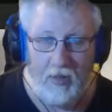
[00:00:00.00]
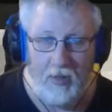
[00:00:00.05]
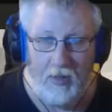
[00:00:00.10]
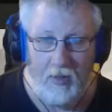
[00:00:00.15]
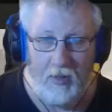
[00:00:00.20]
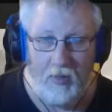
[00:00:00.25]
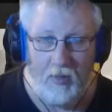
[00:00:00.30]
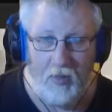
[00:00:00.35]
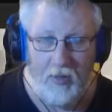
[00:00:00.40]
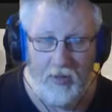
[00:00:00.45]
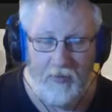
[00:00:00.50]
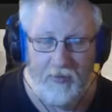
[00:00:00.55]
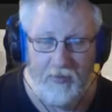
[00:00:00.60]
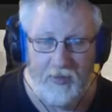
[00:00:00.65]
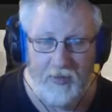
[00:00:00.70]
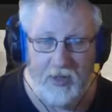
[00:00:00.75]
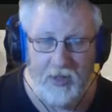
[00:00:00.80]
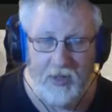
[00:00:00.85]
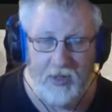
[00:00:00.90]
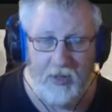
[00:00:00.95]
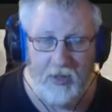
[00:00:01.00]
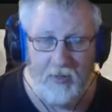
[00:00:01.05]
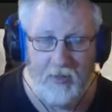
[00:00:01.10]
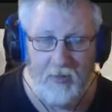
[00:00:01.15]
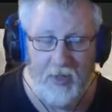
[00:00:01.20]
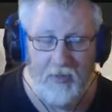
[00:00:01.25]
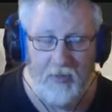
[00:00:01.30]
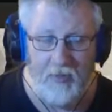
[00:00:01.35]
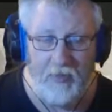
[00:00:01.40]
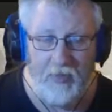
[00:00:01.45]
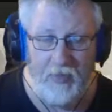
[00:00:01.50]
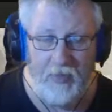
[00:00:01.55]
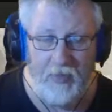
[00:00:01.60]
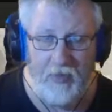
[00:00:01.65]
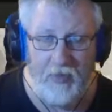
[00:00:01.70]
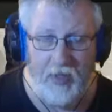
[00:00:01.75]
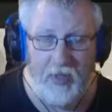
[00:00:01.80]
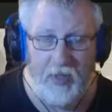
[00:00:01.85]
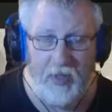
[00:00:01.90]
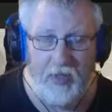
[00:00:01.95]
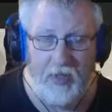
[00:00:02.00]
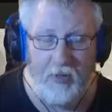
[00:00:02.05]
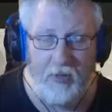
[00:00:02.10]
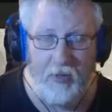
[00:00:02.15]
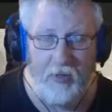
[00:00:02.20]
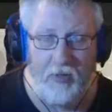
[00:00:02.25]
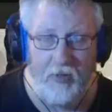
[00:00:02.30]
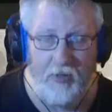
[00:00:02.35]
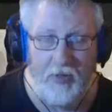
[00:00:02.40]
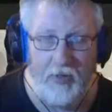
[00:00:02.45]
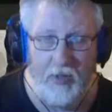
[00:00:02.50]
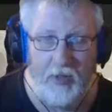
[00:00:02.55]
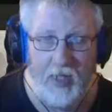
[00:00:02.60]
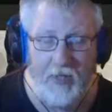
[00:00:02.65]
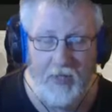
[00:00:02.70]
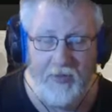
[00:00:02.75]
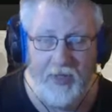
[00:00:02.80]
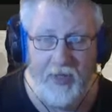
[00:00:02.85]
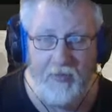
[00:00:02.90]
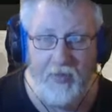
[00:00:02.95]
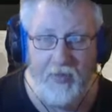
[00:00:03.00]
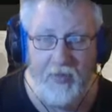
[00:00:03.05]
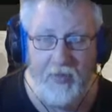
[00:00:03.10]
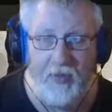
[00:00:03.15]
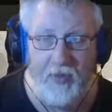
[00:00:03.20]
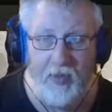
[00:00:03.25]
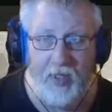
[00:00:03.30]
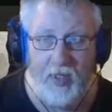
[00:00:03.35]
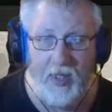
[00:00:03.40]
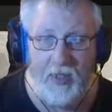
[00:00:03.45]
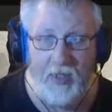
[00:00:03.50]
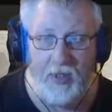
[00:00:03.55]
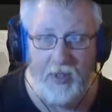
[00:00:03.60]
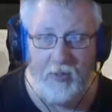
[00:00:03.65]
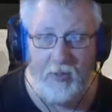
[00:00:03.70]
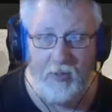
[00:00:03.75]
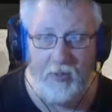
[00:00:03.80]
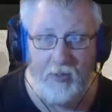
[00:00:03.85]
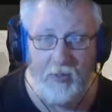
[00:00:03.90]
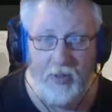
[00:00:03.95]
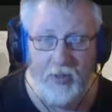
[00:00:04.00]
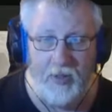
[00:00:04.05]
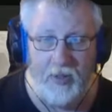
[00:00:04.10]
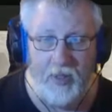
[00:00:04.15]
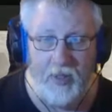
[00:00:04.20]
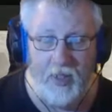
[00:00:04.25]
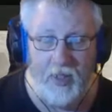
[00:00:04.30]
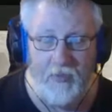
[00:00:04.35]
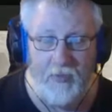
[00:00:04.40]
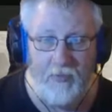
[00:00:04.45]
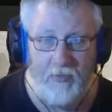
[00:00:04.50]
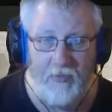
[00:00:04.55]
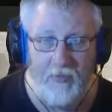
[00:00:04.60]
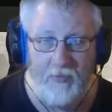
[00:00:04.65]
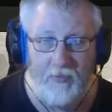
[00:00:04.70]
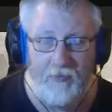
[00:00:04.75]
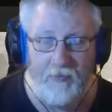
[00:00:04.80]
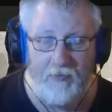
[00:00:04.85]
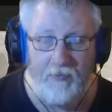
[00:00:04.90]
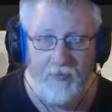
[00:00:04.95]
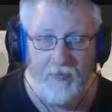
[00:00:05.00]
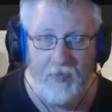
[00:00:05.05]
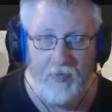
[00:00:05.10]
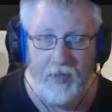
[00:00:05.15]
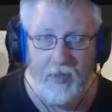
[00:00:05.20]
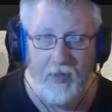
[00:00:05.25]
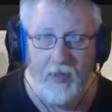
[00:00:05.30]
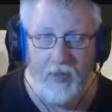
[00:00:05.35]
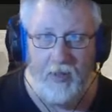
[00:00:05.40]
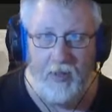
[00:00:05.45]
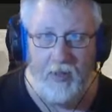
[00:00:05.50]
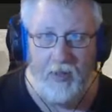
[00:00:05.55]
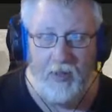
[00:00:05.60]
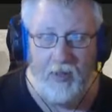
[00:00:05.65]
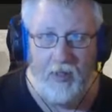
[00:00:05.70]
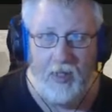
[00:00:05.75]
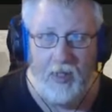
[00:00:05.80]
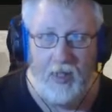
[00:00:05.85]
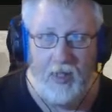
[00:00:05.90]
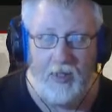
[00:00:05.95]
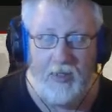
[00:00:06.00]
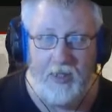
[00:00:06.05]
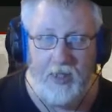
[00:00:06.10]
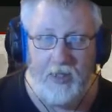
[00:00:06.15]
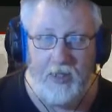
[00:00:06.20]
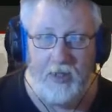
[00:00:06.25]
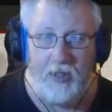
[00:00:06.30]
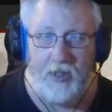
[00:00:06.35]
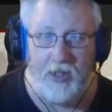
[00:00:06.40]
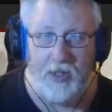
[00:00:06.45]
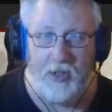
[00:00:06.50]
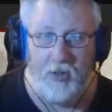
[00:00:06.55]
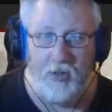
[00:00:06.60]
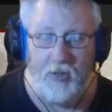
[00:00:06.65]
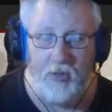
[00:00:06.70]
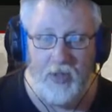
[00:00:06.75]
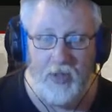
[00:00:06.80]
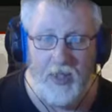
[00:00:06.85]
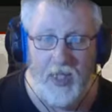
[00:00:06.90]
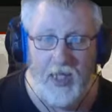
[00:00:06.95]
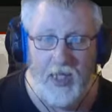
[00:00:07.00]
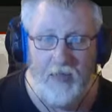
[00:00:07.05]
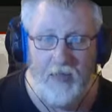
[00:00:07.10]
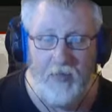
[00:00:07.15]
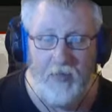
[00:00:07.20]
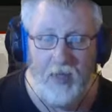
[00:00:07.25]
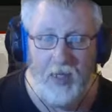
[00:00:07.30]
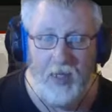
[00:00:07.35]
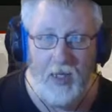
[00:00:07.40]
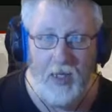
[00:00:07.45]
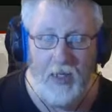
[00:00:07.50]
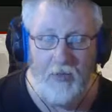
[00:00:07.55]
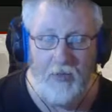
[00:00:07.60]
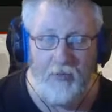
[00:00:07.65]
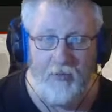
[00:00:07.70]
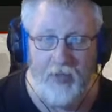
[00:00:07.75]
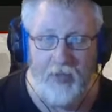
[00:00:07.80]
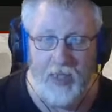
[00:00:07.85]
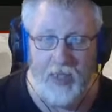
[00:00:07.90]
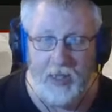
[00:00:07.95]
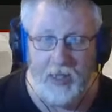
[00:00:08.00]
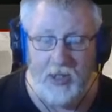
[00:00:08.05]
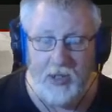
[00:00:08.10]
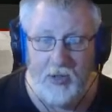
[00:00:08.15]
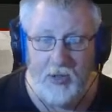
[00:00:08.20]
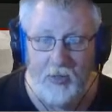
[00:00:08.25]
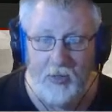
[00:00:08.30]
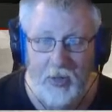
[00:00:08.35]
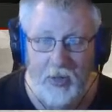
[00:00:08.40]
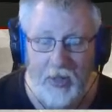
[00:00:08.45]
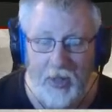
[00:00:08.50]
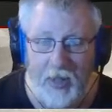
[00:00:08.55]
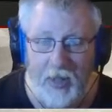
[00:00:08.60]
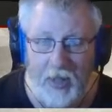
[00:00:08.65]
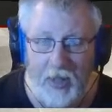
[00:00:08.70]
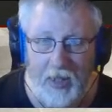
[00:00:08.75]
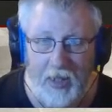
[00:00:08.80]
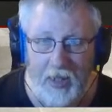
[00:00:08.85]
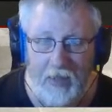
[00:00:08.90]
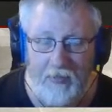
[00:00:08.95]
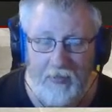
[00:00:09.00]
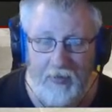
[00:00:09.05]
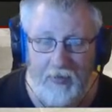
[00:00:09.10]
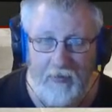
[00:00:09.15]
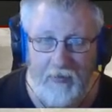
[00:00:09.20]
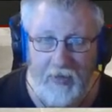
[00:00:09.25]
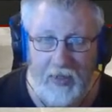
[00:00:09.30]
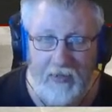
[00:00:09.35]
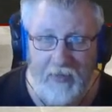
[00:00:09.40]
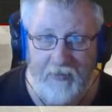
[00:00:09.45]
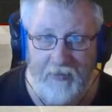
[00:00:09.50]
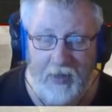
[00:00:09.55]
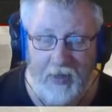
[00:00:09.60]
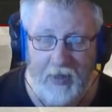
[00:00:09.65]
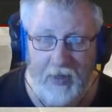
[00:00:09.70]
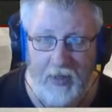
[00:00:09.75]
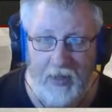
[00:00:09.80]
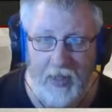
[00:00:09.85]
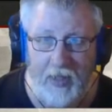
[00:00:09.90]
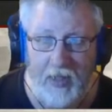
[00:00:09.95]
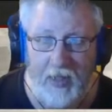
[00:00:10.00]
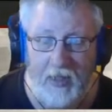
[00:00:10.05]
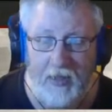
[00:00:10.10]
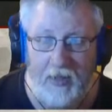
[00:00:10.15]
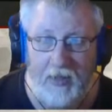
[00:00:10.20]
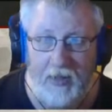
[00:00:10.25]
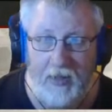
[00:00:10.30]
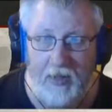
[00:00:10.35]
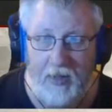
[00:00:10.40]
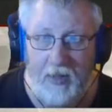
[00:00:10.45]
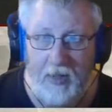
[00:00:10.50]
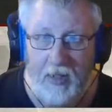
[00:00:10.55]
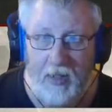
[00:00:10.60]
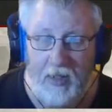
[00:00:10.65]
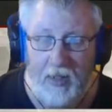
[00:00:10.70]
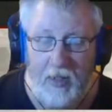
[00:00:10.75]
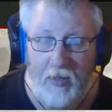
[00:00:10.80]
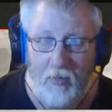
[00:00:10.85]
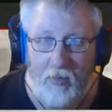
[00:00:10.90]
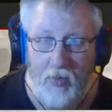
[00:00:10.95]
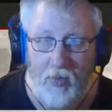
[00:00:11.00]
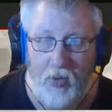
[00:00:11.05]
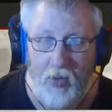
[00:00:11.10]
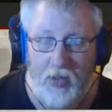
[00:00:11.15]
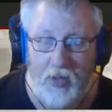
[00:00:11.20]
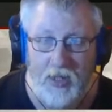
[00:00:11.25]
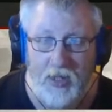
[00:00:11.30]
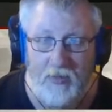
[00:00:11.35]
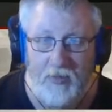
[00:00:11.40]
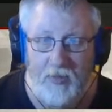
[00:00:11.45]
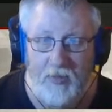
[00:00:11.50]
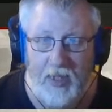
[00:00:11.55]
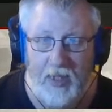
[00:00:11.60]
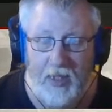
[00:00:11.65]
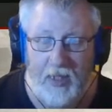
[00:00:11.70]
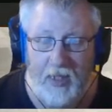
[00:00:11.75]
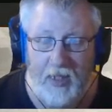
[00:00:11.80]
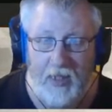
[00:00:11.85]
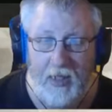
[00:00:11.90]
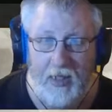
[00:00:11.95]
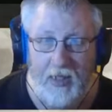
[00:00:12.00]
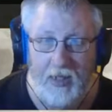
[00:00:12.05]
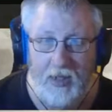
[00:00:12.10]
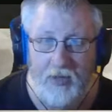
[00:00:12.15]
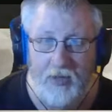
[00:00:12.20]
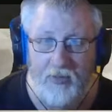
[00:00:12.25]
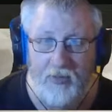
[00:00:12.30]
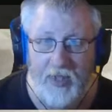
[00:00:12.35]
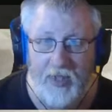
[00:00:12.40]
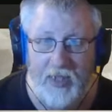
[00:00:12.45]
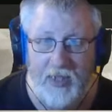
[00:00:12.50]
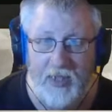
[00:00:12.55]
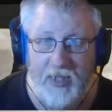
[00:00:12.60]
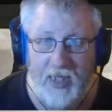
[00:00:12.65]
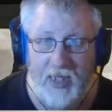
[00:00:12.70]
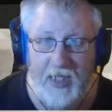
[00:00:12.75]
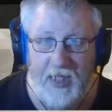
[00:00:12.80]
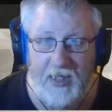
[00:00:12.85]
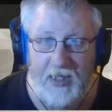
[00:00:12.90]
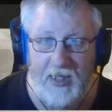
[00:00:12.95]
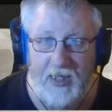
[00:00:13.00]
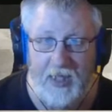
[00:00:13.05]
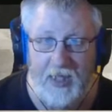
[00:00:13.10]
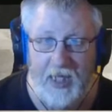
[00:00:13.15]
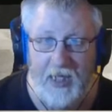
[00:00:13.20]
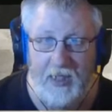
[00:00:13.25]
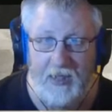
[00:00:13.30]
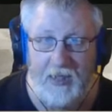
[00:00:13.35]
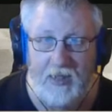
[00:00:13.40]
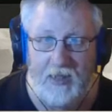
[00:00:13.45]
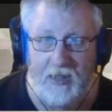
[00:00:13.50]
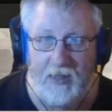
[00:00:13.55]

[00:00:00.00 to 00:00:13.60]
wonder if it's, maybe when I downloaded, I think maybe when I downloaded, I had to uninstall the game and reinstall it, and I have a funny feeling that possibly it's reset the settings.